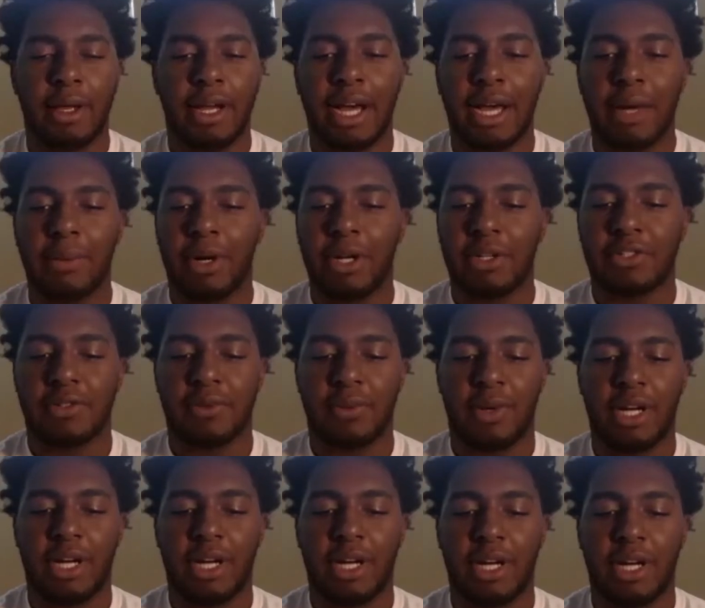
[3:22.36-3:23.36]
watched
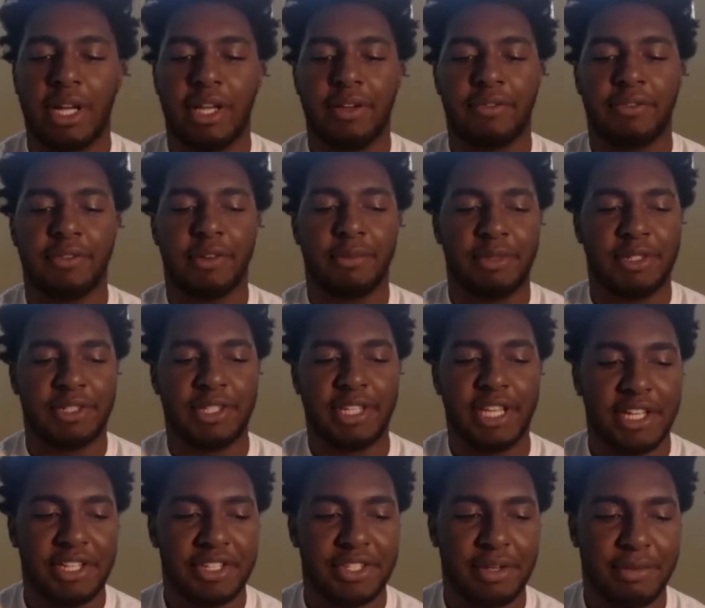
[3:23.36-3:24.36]
Wyatt from his
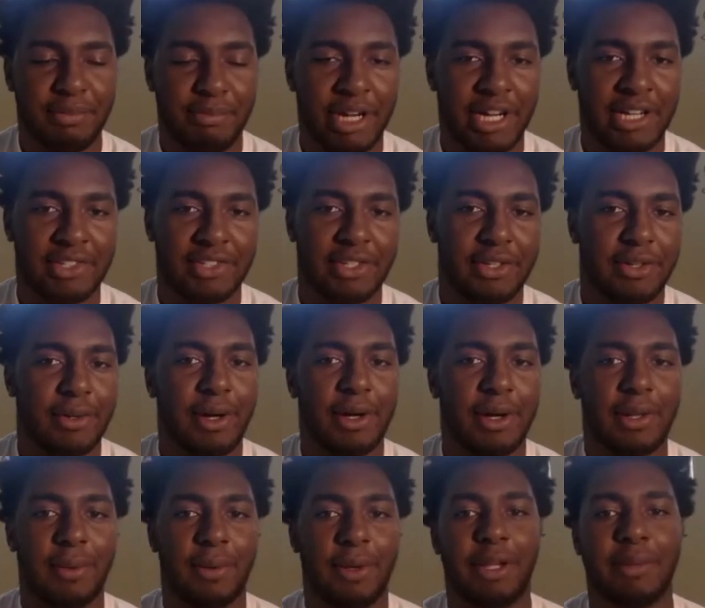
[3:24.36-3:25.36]
days at Bosco all
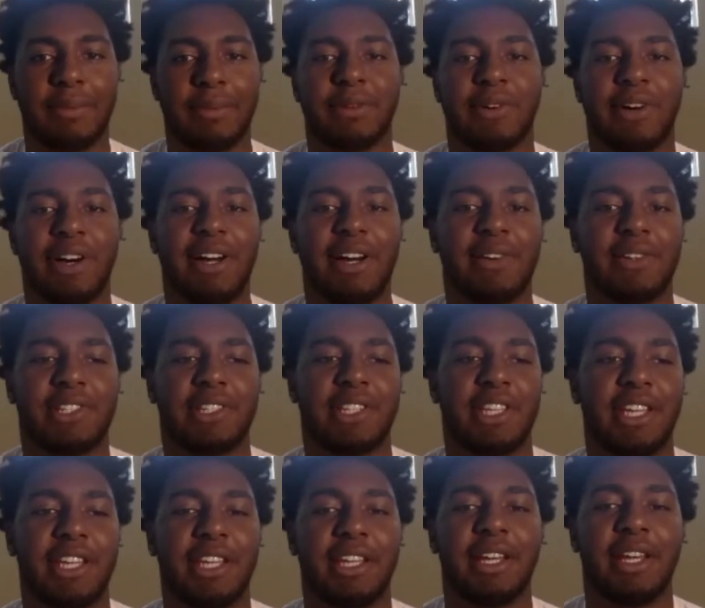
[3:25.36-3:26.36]
the way up to Ohio
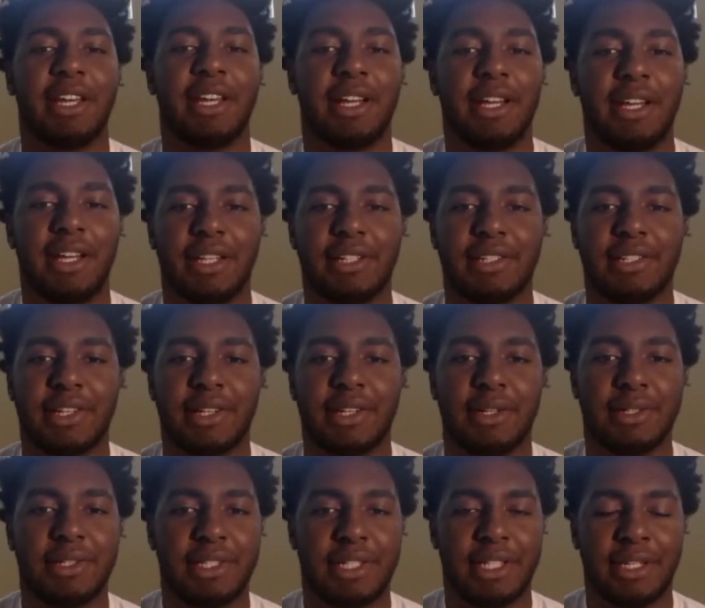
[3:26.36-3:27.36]
State. And so
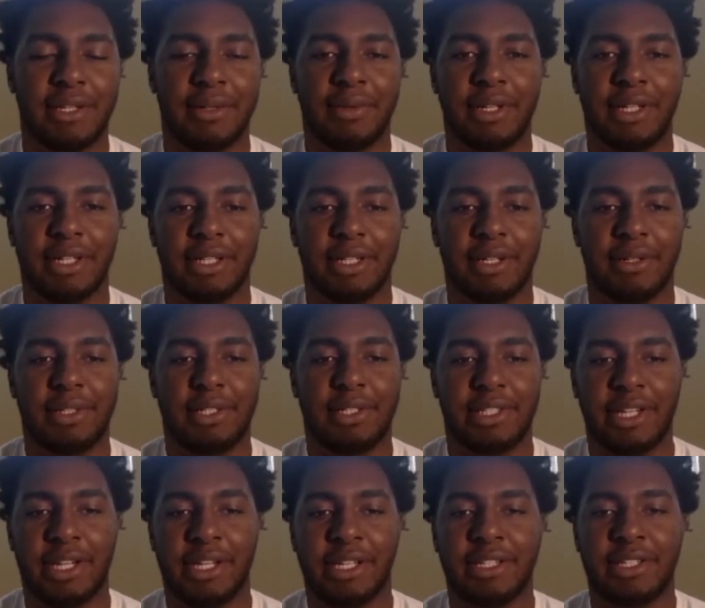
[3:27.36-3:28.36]
seeing what Coach
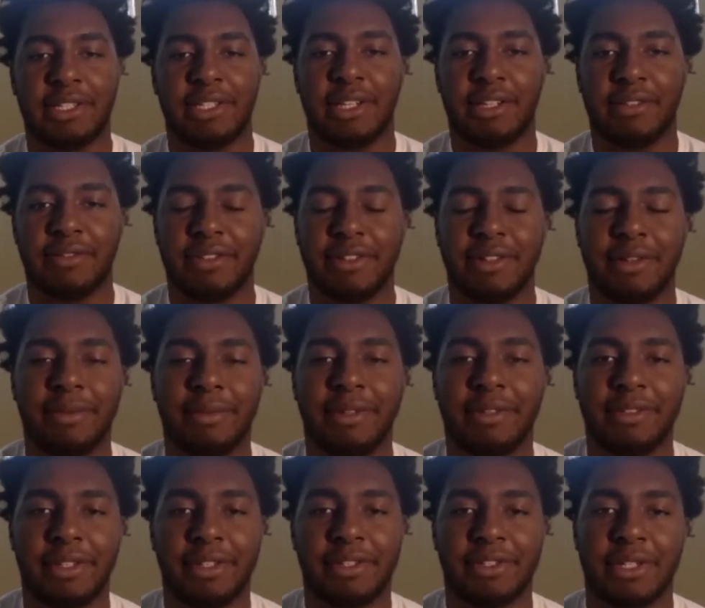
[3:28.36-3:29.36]
Stud has done for
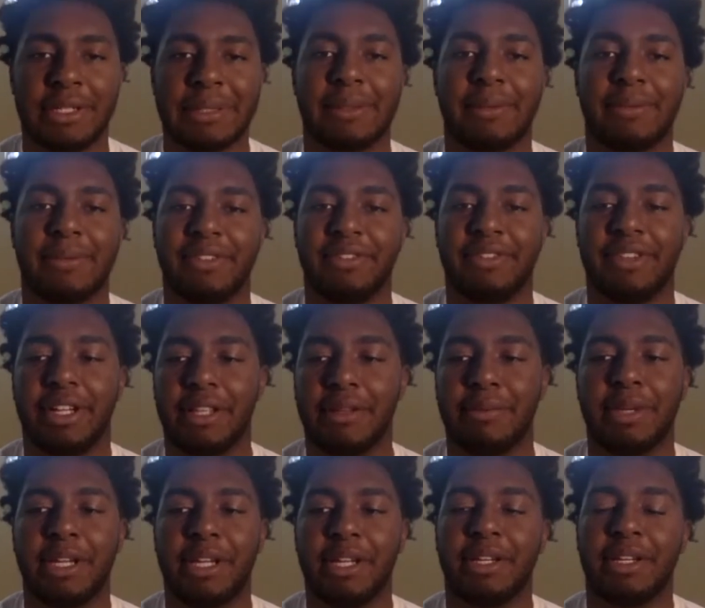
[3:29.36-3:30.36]
him in terms of
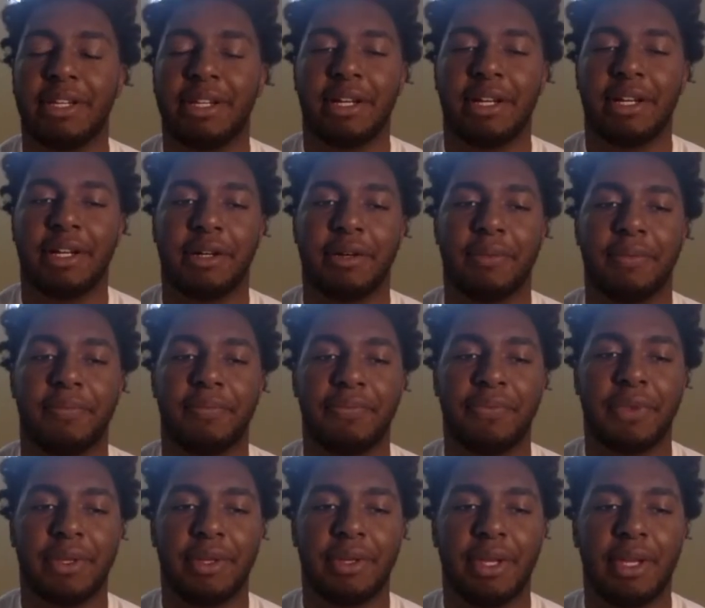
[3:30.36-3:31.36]
development,
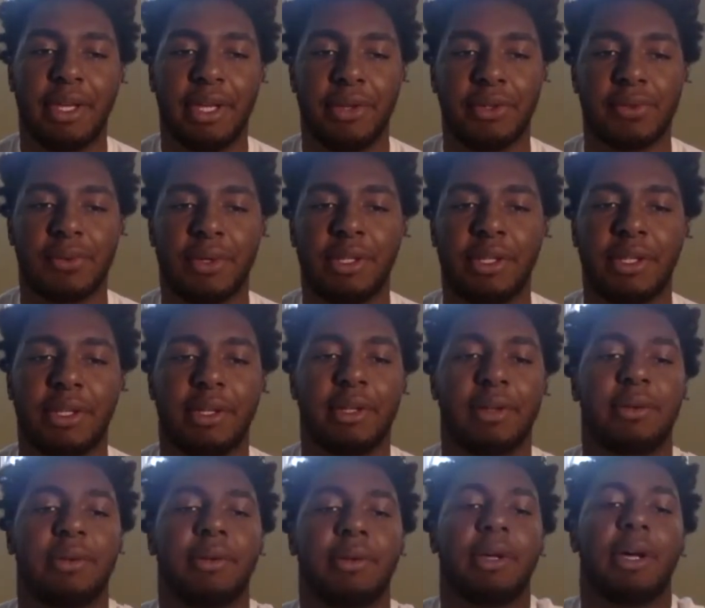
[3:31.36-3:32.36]
it was one of
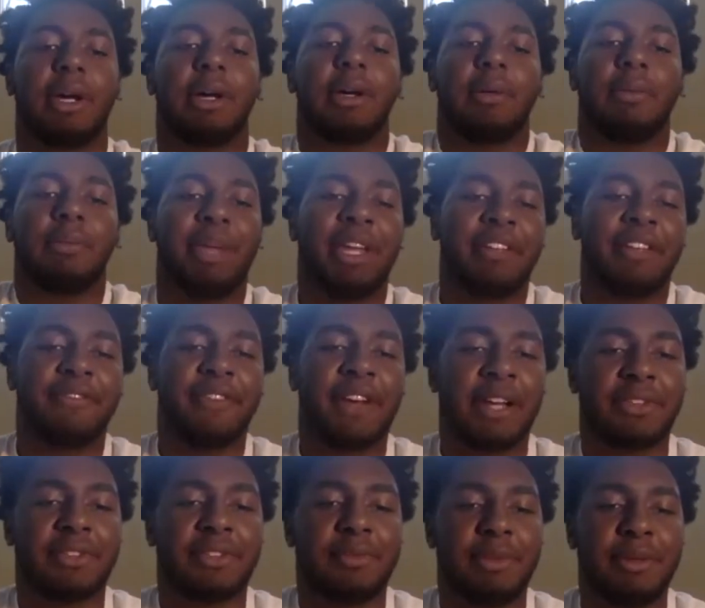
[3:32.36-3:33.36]
the main factors
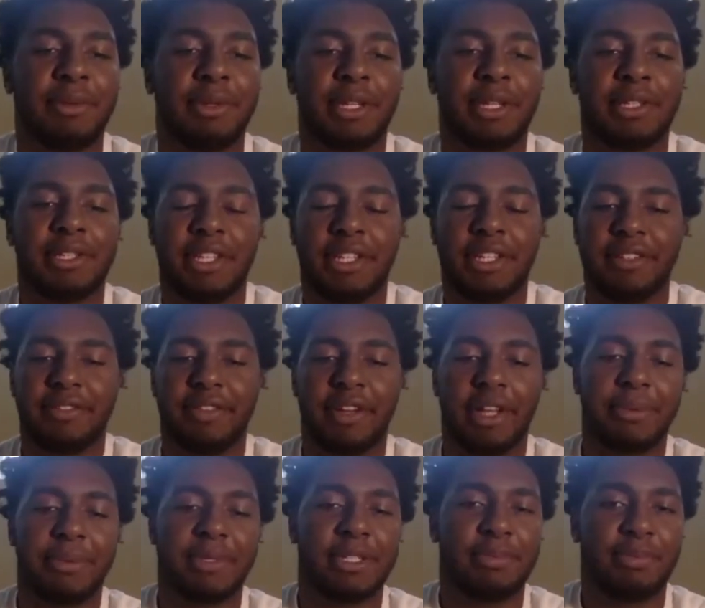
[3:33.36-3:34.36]
for me because he
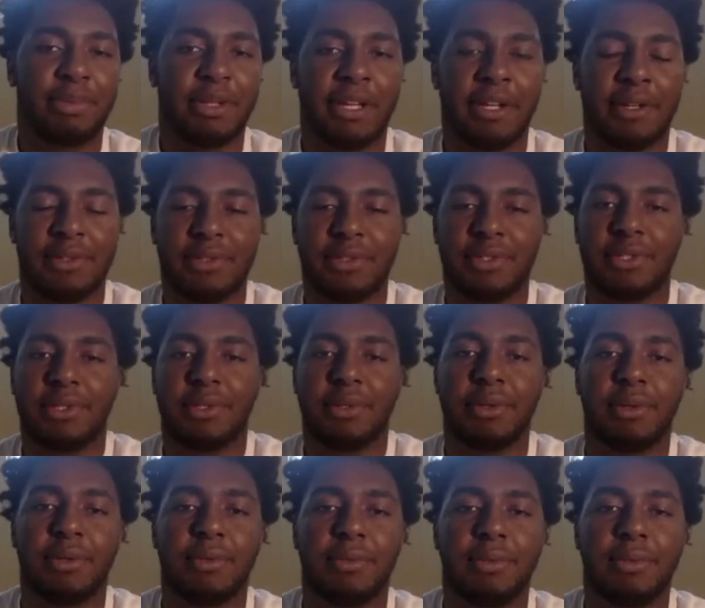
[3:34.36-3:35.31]
develops his players into